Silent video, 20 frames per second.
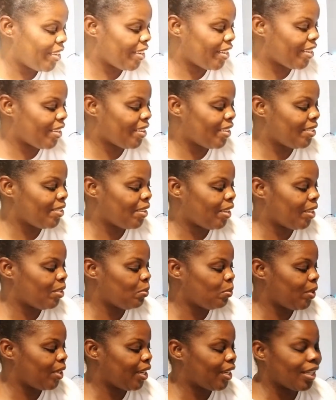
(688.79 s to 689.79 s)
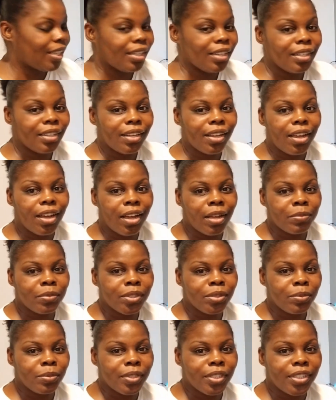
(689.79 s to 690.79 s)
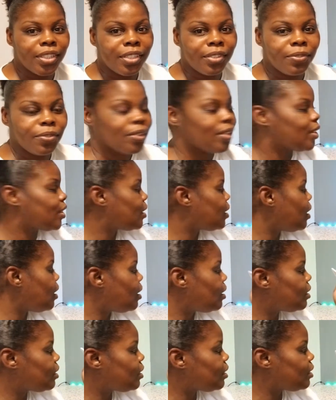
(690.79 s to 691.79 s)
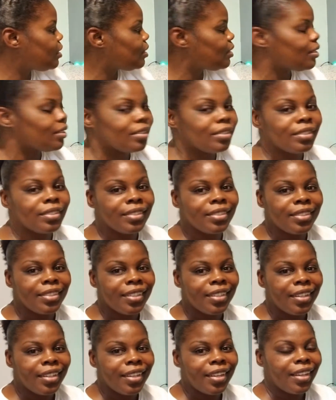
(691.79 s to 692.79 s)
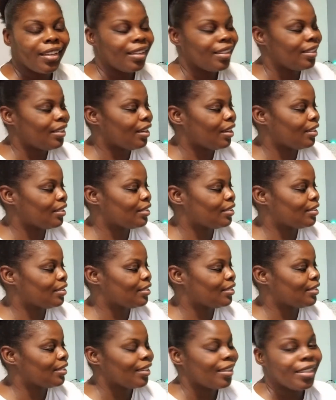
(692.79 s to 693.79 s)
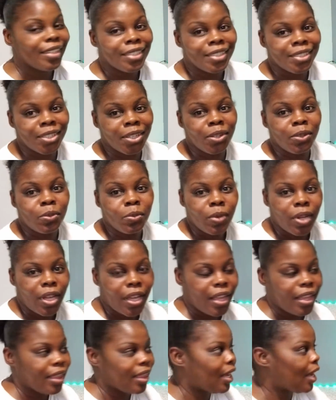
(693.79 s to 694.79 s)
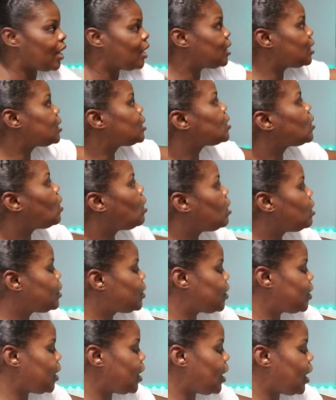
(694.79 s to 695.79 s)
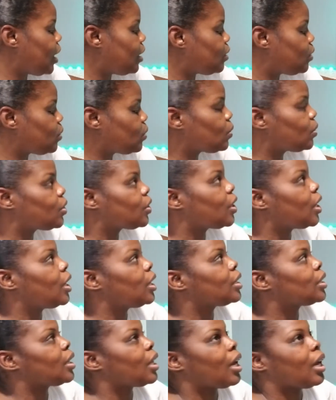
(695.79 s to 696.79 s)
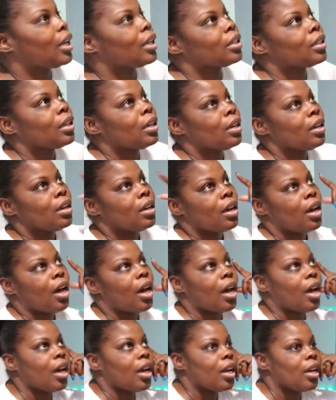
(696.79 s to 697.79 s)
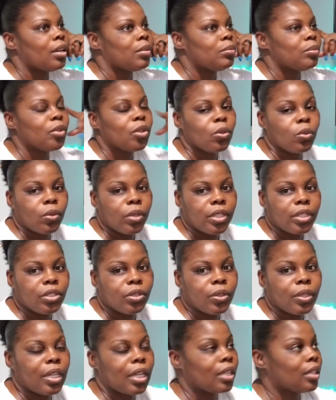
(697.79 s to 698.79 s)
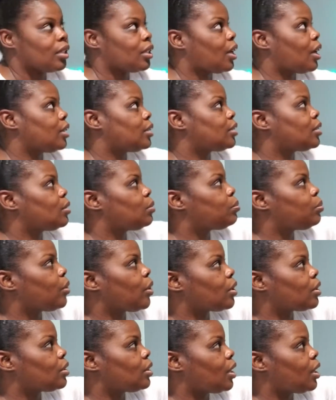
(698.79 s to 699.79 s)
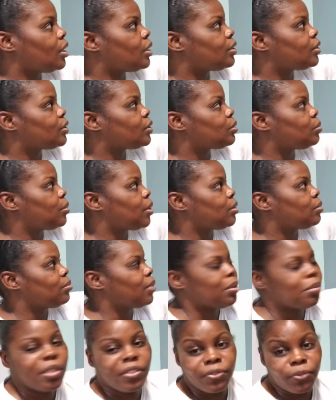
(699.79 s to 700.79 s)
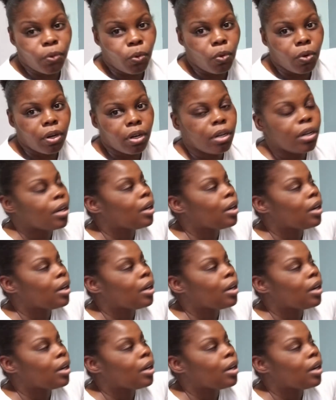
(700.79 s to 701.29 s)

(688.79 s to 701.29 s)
know, and we can opt with different colors. Yes, so that is all set. I do think that I'm going to get like some puck lights to make maybe 4